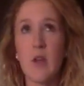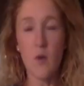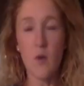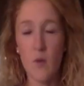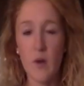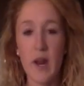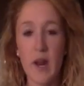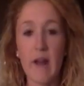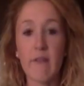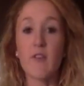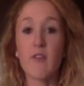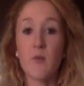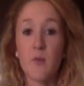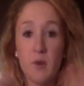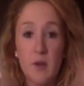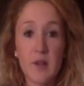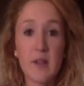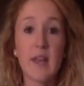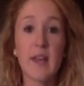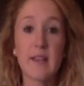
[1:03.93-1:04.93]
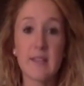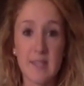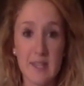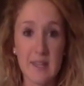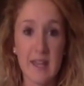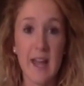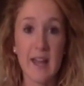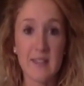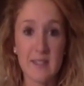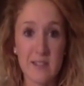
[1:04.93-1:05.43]
Whatever. We'll get to
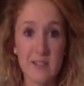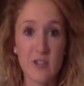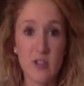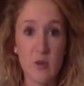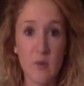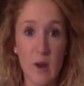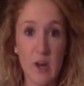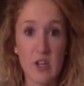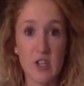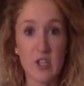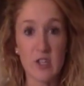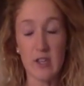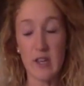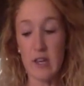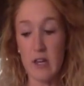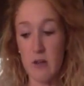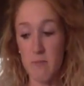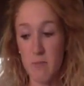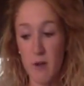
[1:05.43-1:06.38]
that situation later.